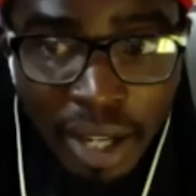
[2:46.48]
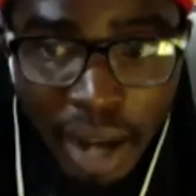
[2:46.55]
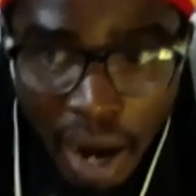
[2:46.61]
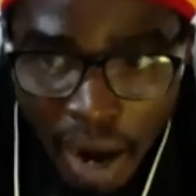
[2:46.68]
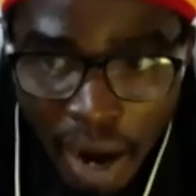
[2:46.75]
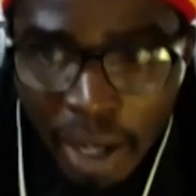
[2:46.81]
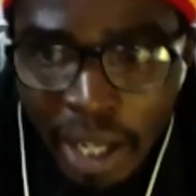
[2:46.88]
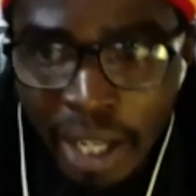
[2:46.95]

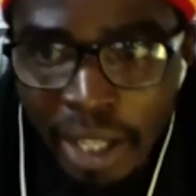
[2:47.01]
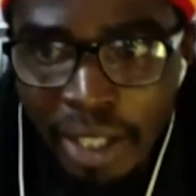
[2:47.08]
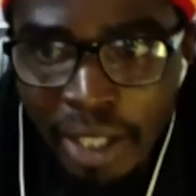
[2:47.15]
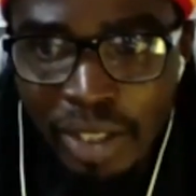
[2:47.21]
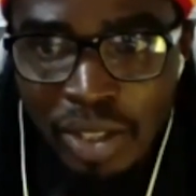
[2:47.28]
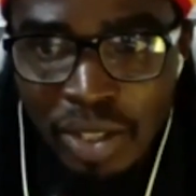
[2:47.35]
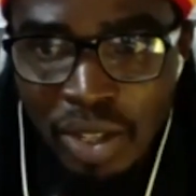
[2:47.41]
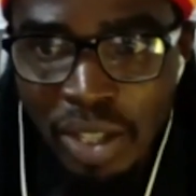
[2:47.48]
Okay,
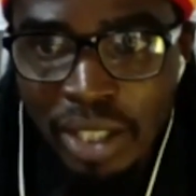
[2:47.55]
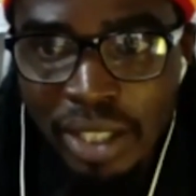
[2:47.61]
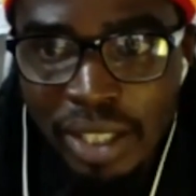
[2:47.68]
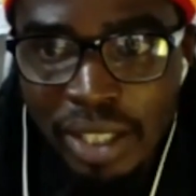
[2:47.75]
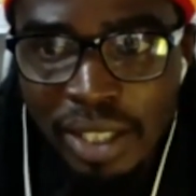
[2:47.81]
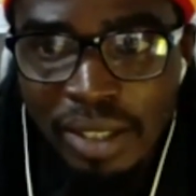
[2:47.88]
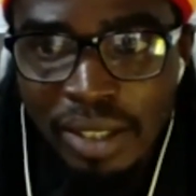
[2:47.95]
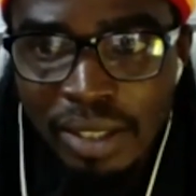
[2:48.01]
you saw it.
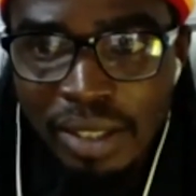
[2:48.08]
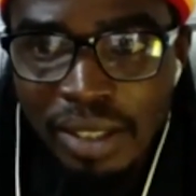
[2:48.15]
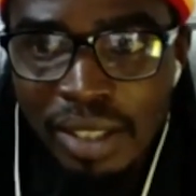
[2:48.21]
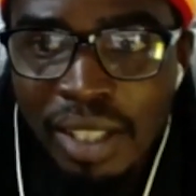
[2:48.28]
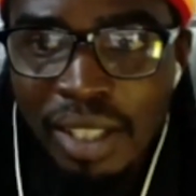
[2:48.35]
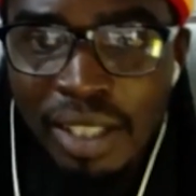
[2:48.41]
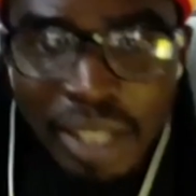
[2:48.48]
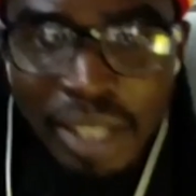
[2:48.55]

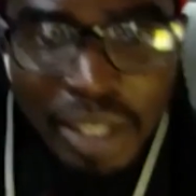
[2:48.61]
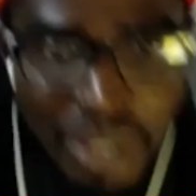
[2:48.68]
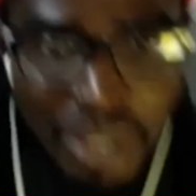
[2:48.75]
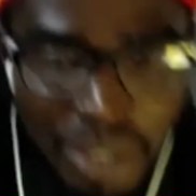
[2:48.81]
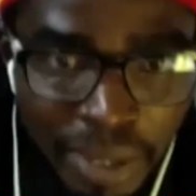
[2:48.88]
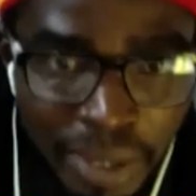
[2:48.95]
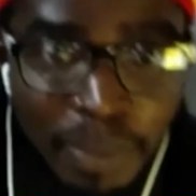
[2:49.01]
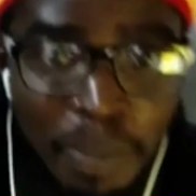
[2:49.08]
That's
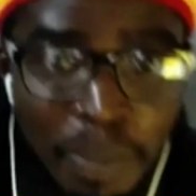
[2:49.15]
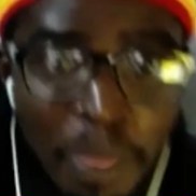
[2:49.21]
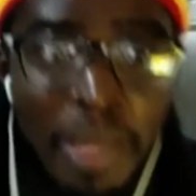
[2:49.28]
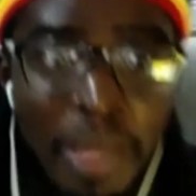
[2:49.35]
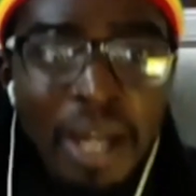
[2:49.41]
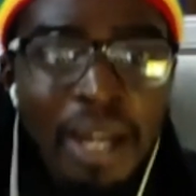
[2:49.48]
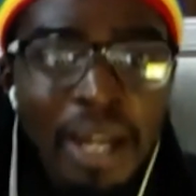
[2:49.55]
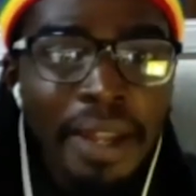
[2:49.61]
good.
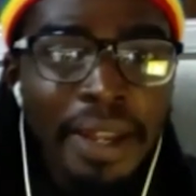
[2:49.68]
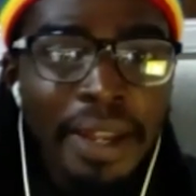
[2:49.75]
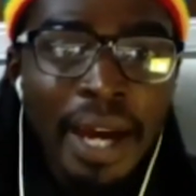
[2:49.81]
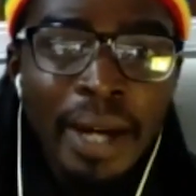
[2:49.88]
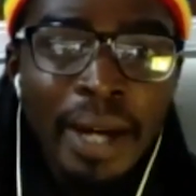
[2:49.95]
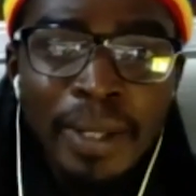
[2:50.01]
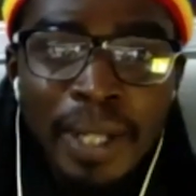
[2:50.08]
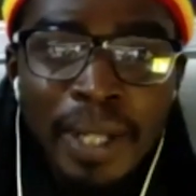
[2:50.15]

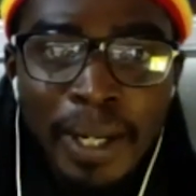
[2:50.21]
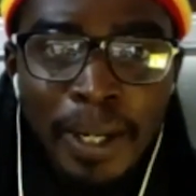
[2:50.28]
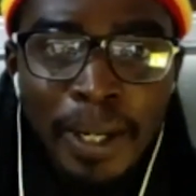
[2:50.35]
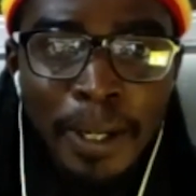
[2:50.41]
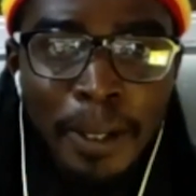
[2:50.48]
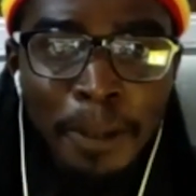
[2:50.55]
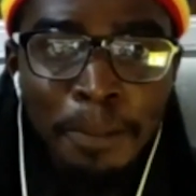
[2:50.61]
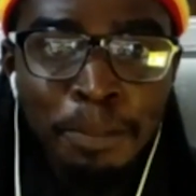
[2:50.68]
Now,
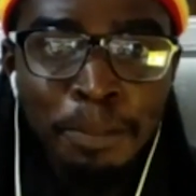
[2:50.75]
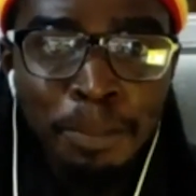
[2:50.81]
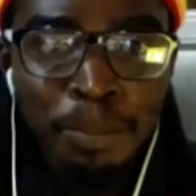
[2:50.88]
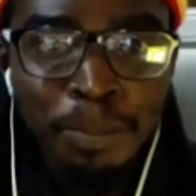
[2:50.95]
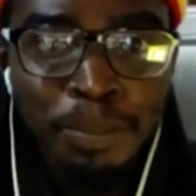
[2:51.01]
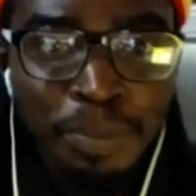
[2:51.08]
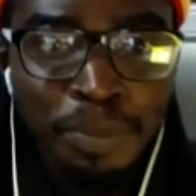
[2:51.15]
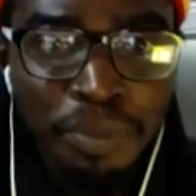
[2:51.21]

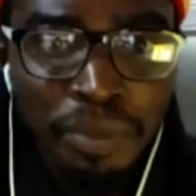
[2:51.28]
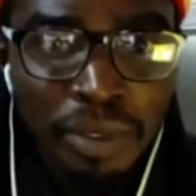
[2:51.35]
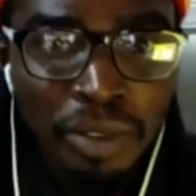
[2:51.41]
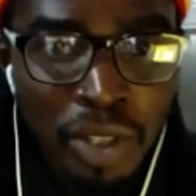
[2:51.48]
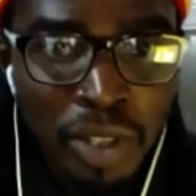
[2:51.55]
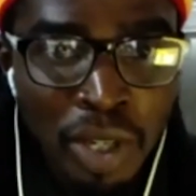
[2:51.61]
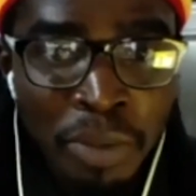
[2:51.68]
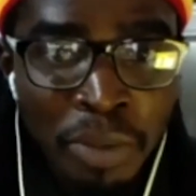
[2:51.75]
for
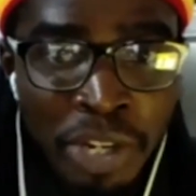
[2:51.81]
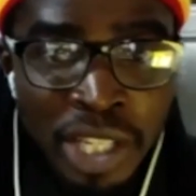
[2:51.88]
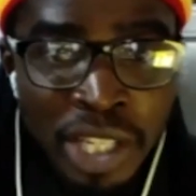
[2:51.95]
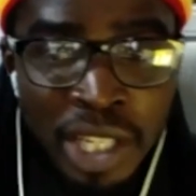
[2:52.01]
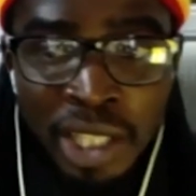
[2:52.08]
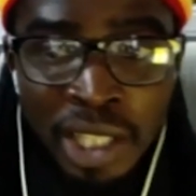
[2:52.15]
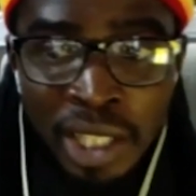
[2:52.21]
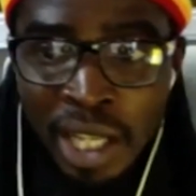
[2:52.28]
some
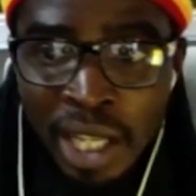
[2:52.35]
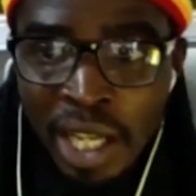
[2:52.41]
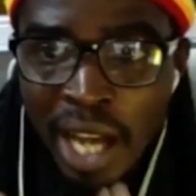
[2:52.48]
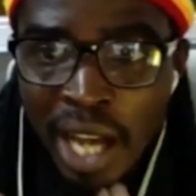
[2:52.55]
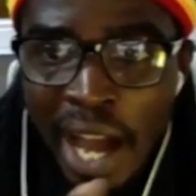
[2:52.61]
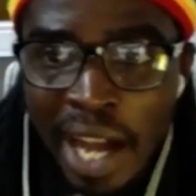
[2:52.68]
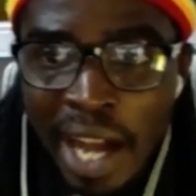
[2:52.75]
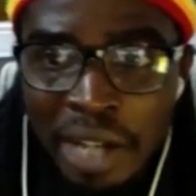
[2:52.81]
reason,
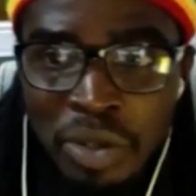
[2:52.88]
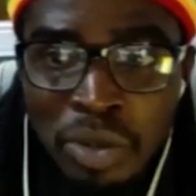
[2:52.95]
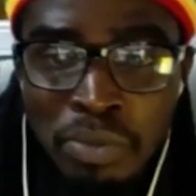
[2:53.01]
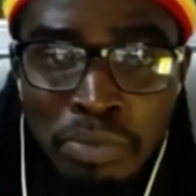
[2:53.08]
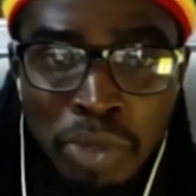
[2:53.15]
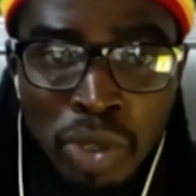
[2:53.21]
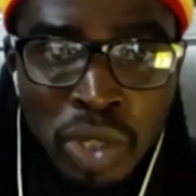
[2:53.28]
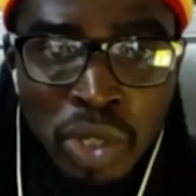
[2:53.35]
I had to
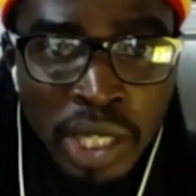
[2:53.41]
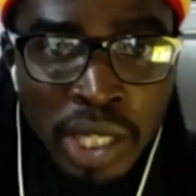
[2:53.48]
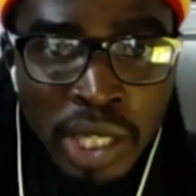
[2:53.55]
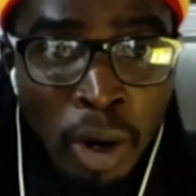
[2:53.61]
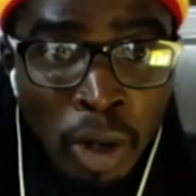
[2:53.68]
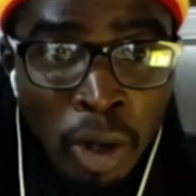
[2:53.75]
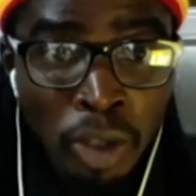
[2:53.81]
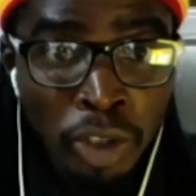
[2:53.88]
mute the
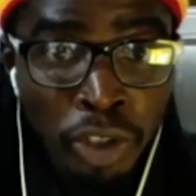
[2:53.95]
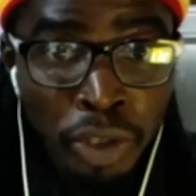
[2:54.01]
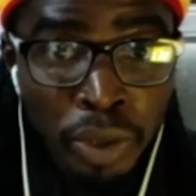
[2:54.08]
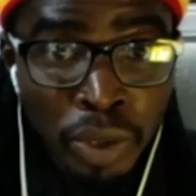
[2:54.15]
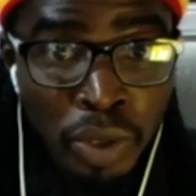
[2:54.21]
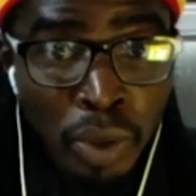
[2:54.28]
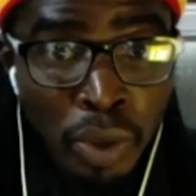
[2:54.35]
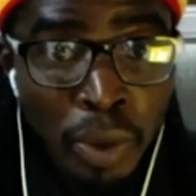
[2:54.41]
audio,
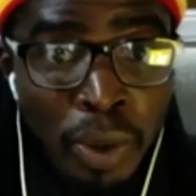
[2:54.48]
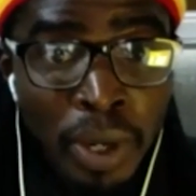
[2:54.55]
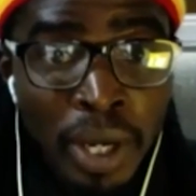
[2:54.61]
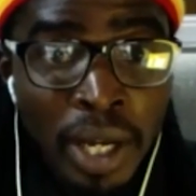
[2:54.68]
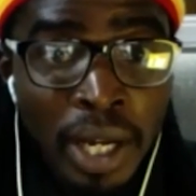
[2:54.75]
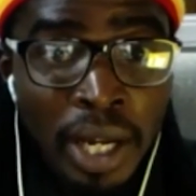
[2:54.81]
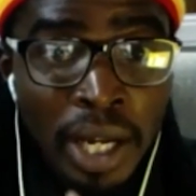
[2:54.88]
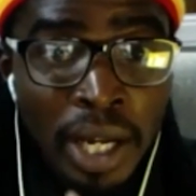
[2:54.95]
so
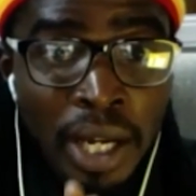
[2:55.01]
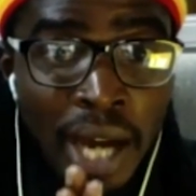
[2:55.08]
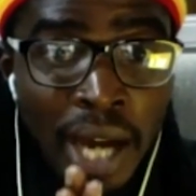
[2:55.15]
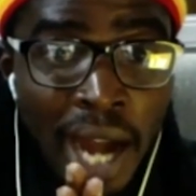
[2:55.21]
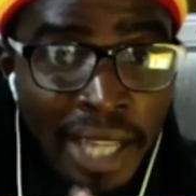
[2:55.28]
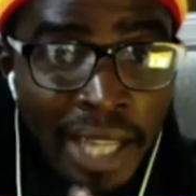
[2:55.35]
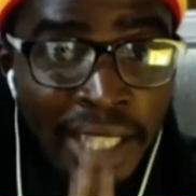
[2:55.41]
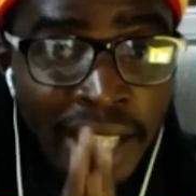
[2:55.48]

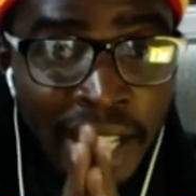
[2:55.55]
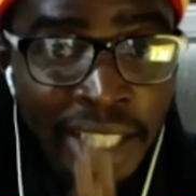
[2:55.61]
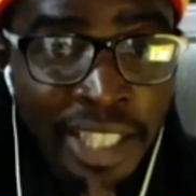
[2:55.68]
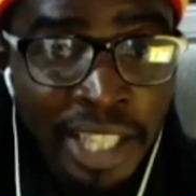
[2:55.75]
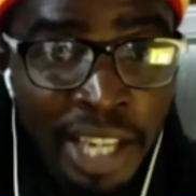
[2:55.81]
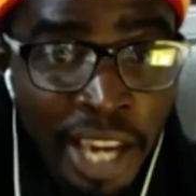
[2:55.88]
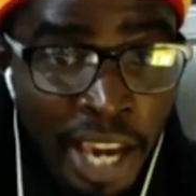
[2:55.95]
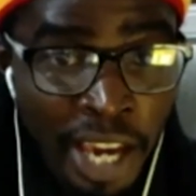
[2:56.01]
I can't
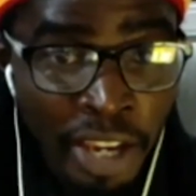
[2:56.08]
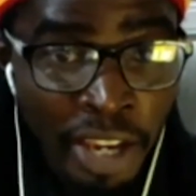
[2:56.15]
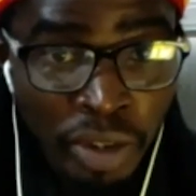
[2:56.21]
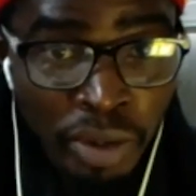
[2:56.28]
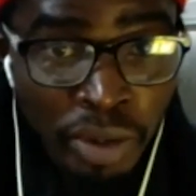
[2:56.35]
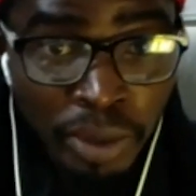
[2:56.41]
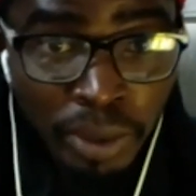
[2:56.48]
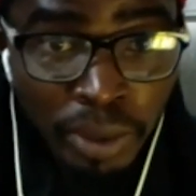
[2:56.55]
hear
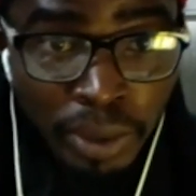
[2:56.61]
you.